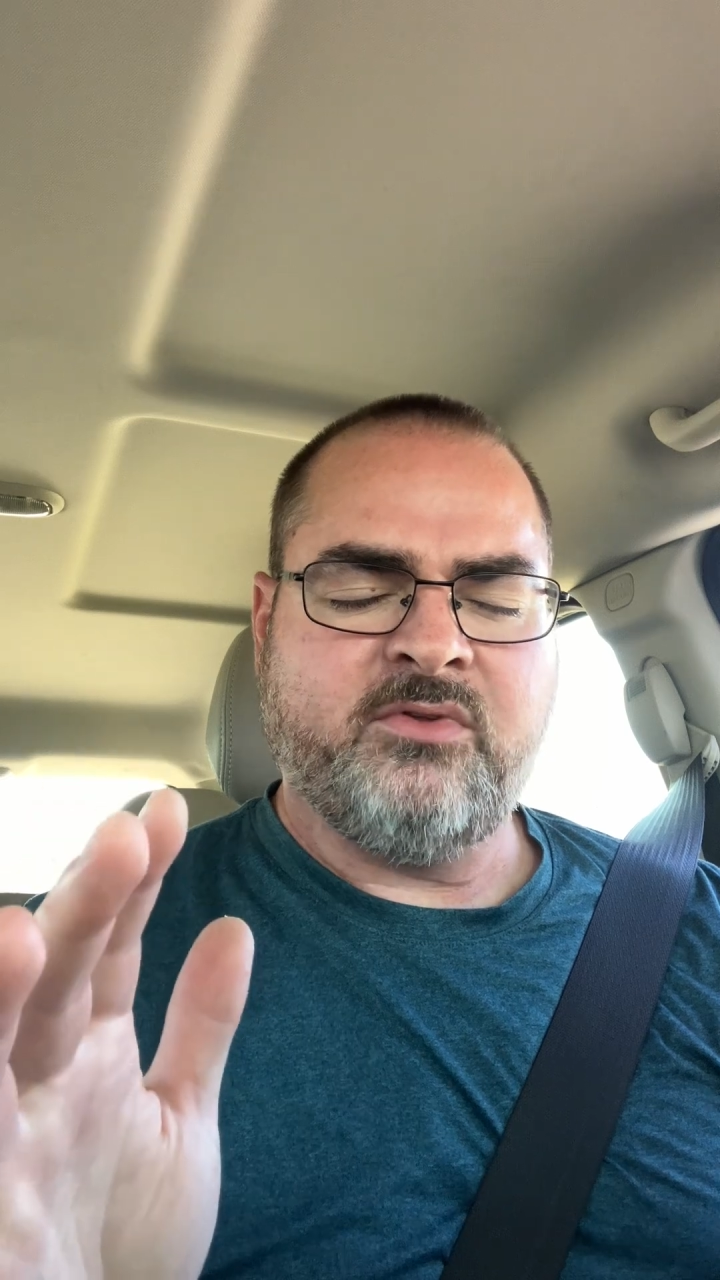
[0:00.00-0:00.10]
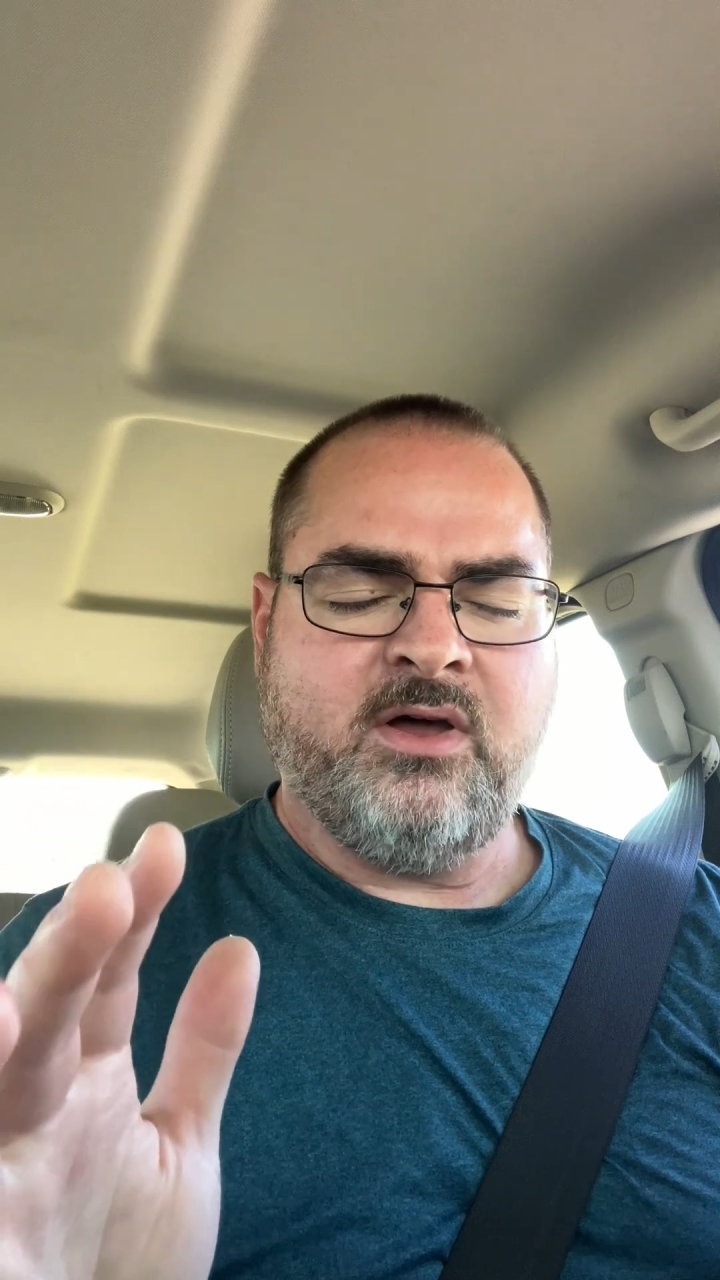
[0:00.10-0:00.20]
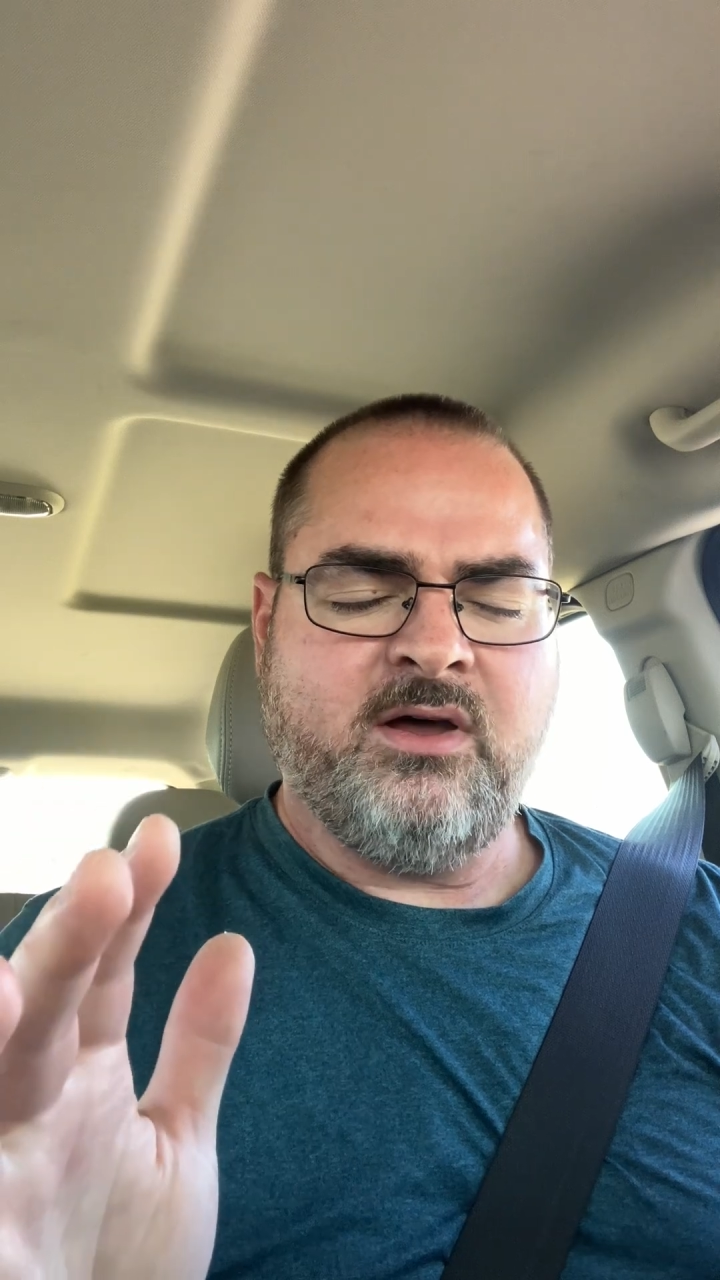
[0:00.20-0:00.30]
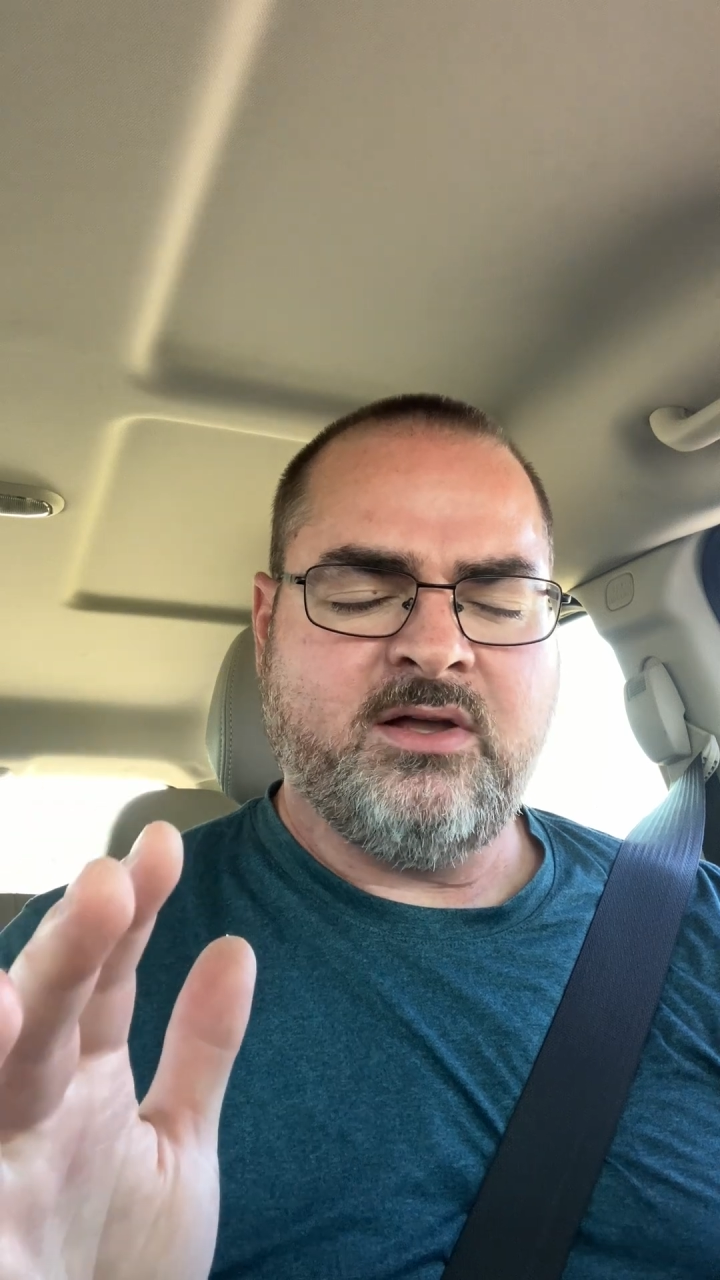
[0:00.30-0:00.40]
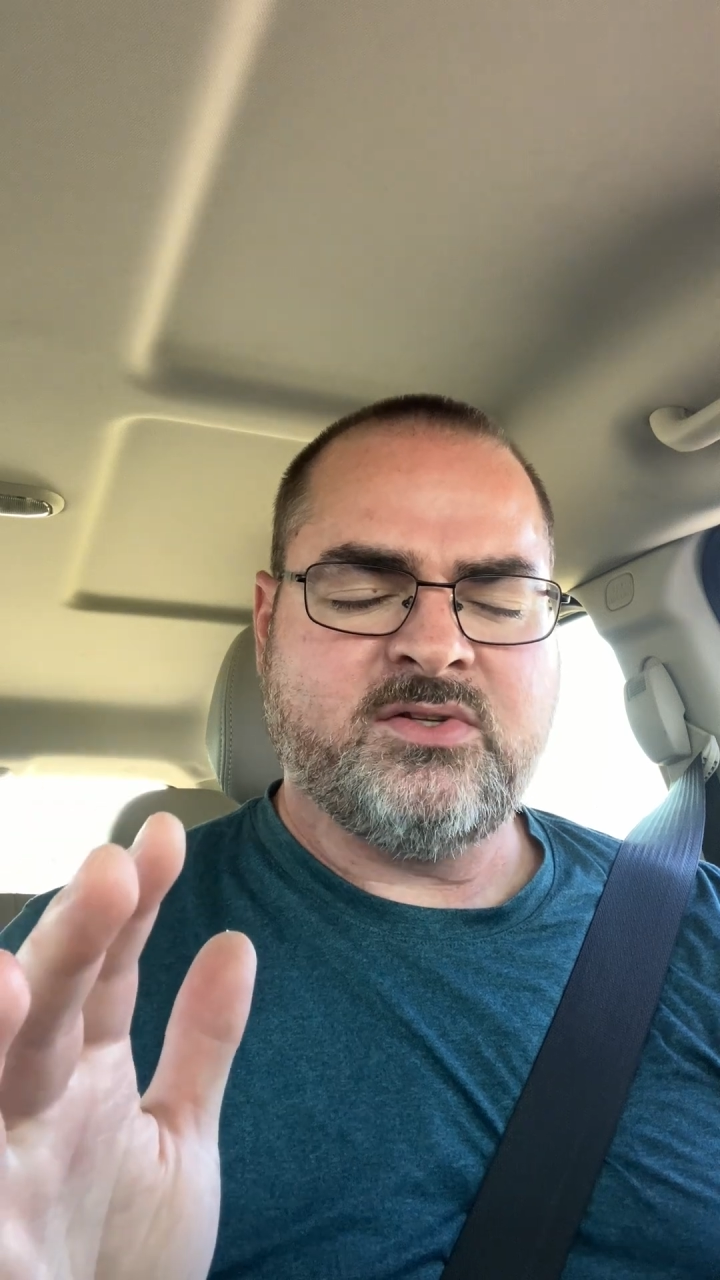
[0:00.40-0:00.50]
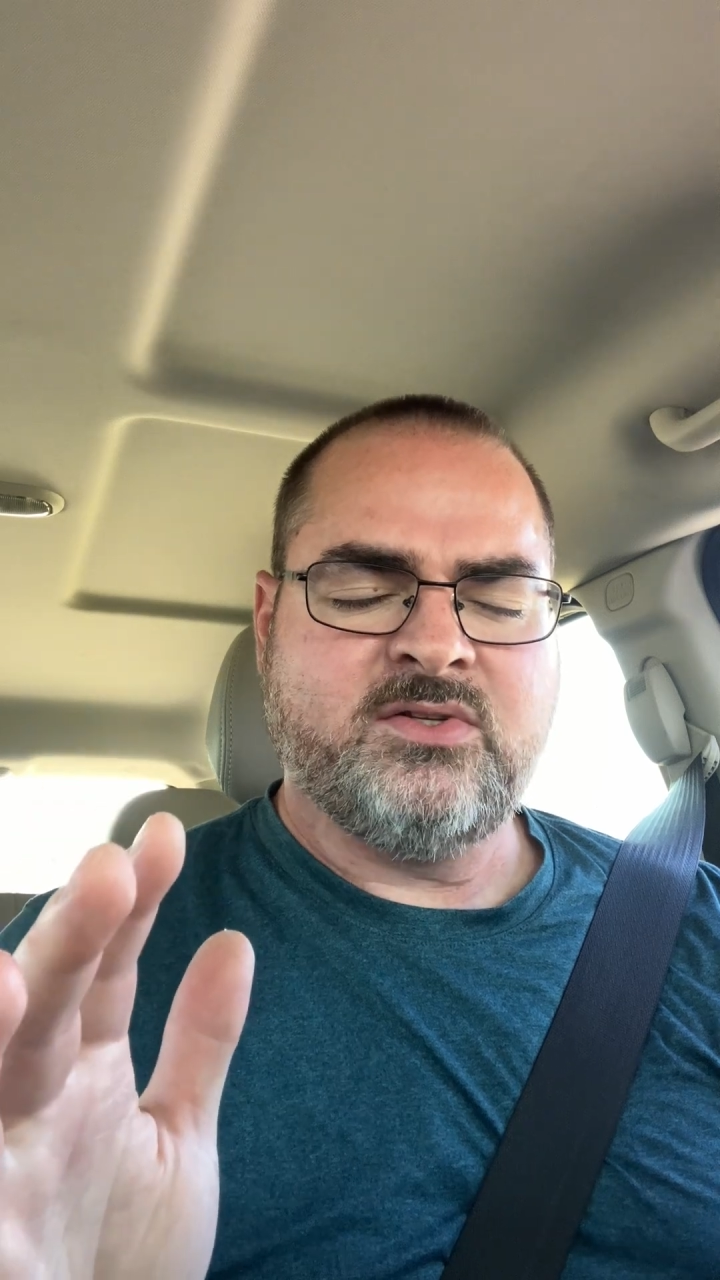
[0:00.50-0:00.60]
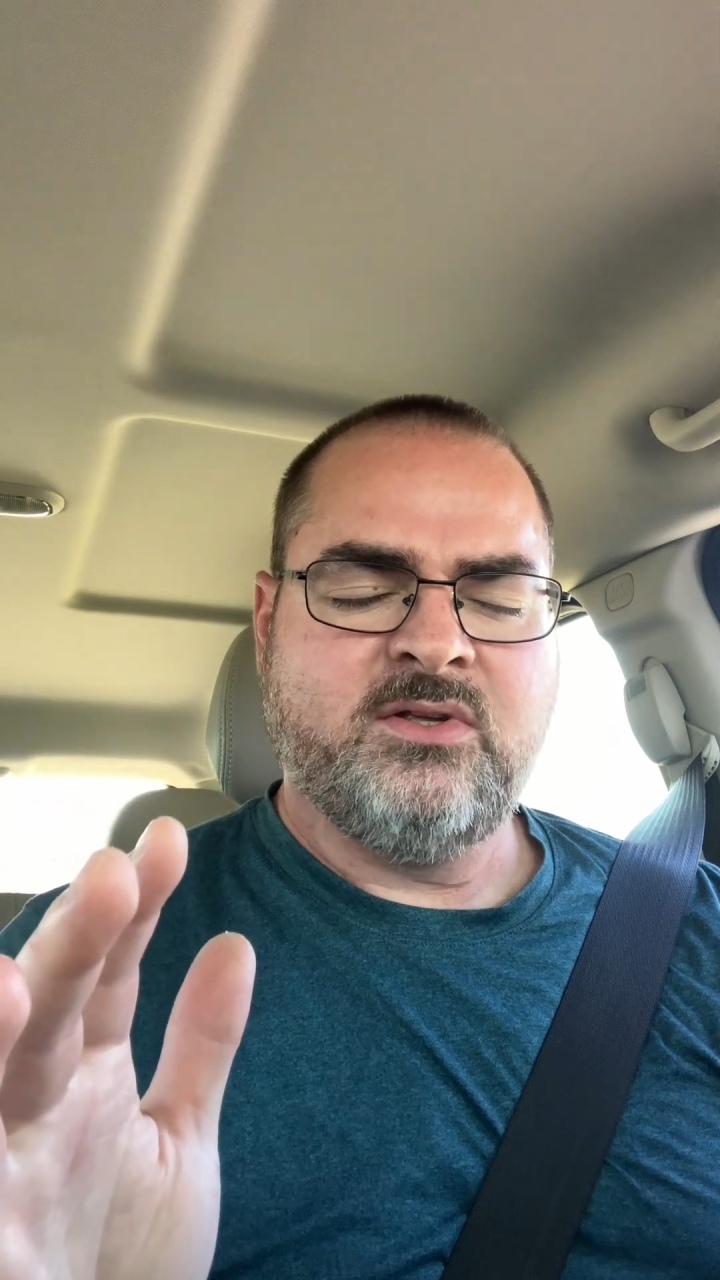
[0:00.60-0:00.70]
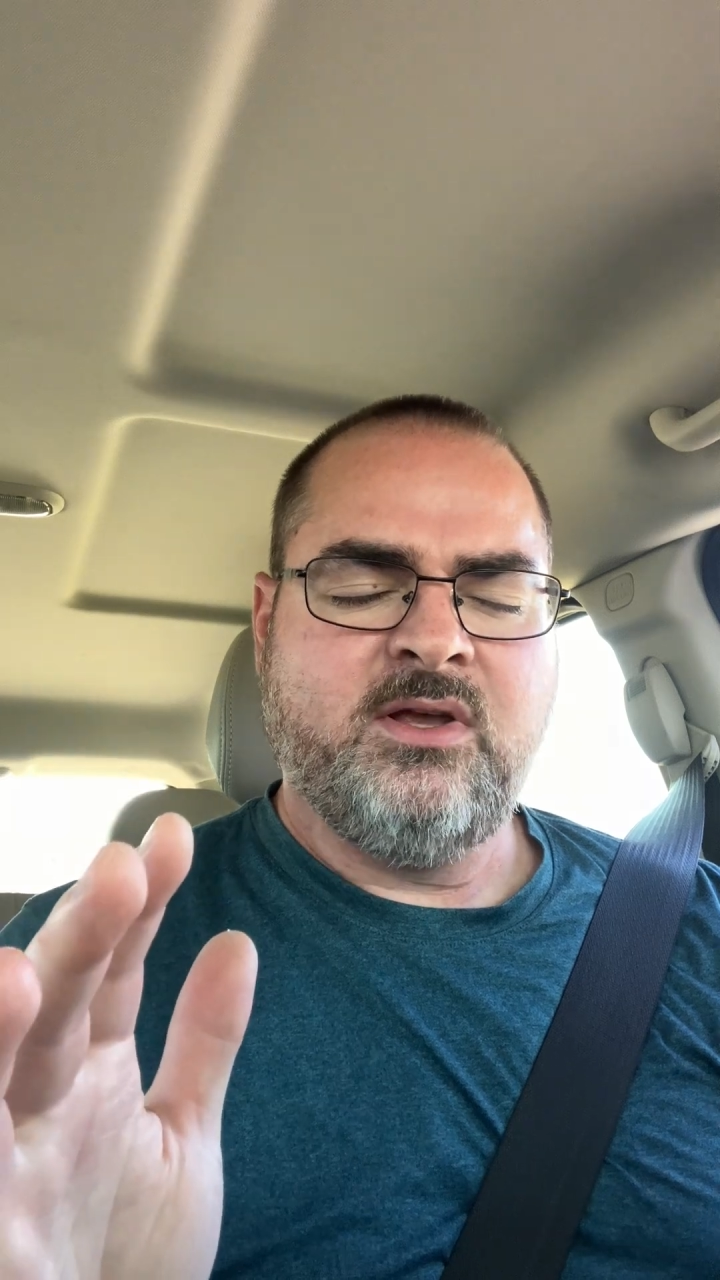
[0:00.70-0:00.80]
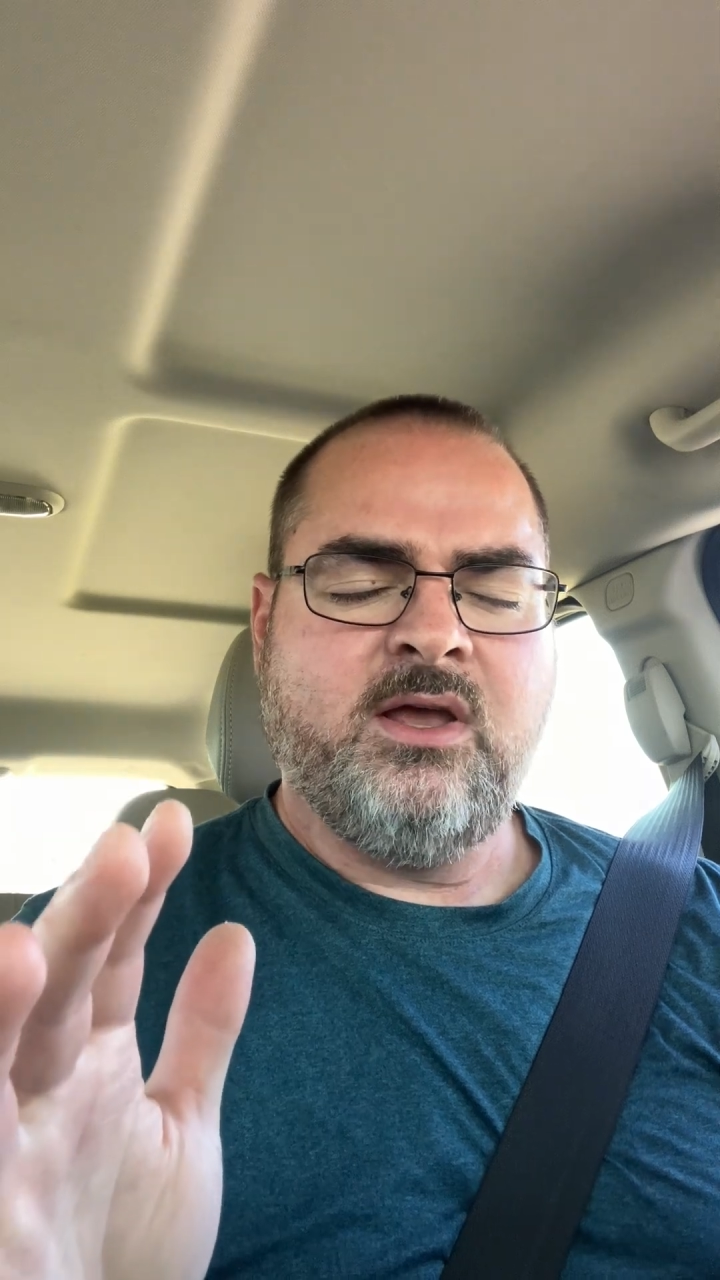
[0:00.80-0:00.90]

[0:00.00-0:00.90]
to us,